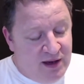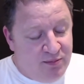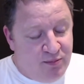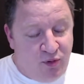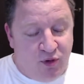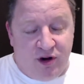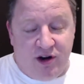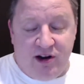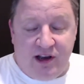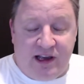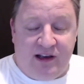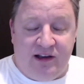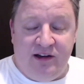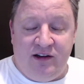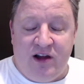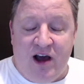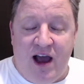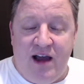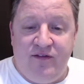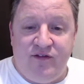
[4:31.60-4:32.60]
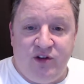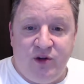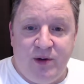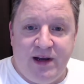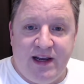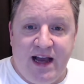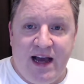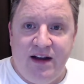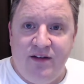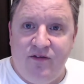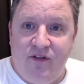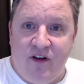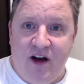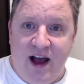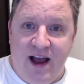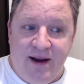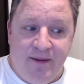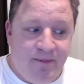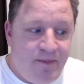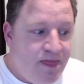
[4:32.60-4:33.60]
You brought a knife to a
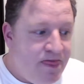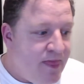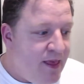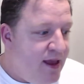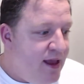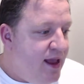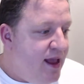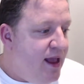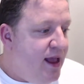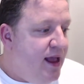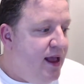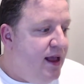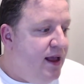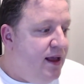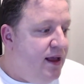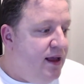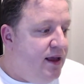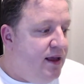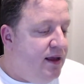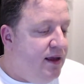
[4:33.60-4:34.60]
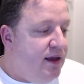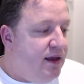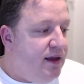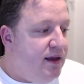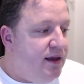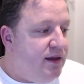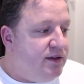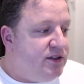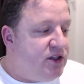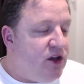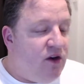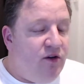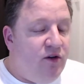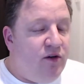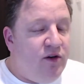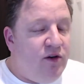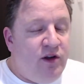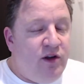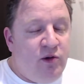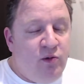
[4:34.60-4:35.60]
gunfight.
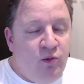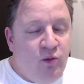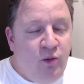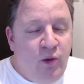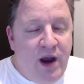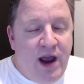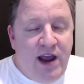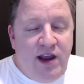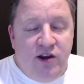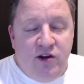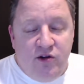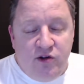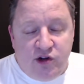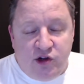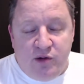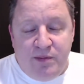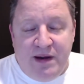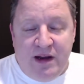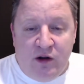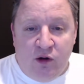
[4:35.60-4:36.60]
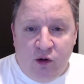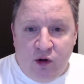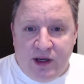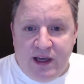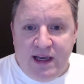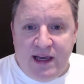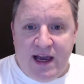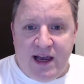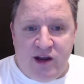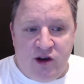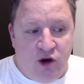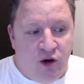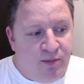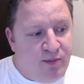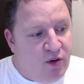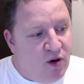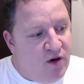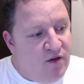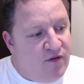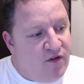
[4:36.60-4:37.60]
So where you should be looking at
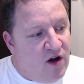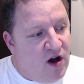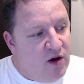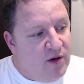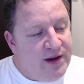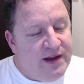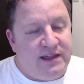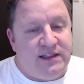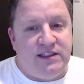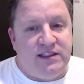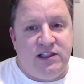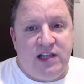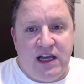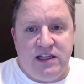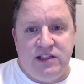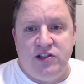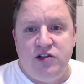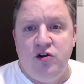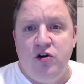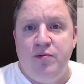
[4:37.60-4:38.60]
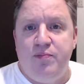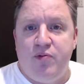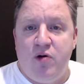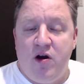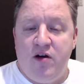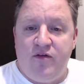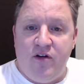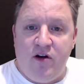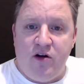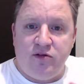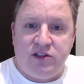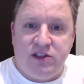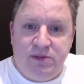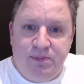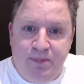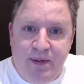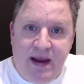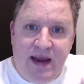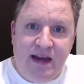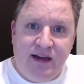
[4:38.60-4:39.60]
your profile is, does your profile
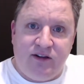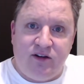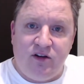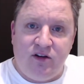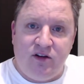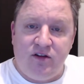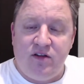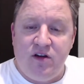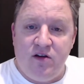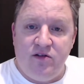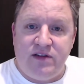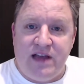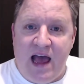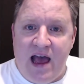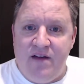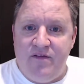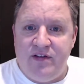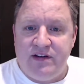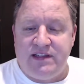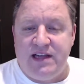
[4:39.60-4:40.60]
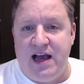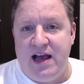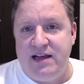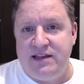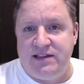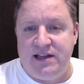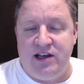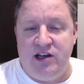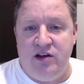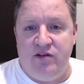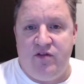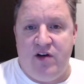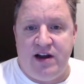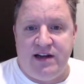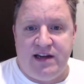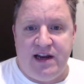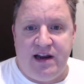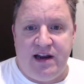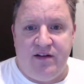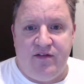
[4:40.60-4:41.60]
speak to those avatars that you've
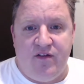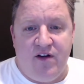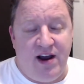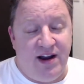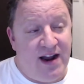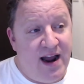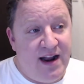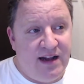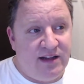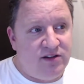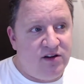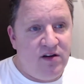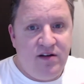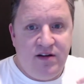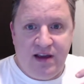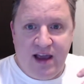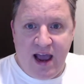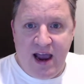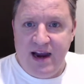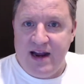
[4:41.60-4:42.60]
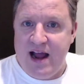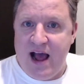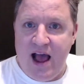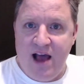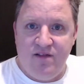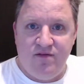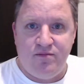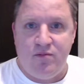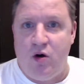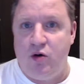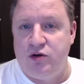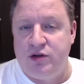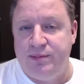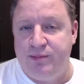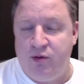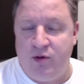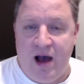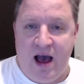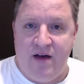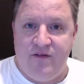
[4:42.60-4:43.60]
identified? And it's okay to have
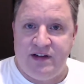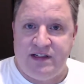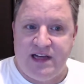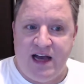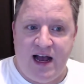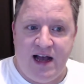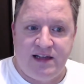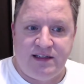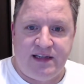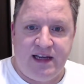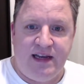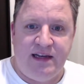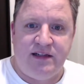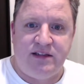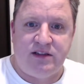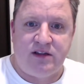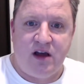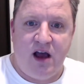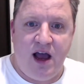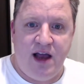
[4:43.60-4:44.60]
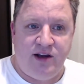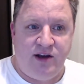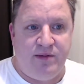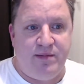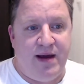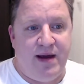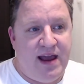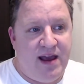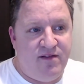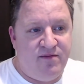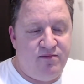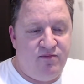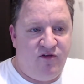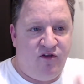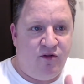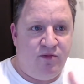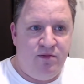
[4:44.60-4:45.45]
multiple avatars inside. You may have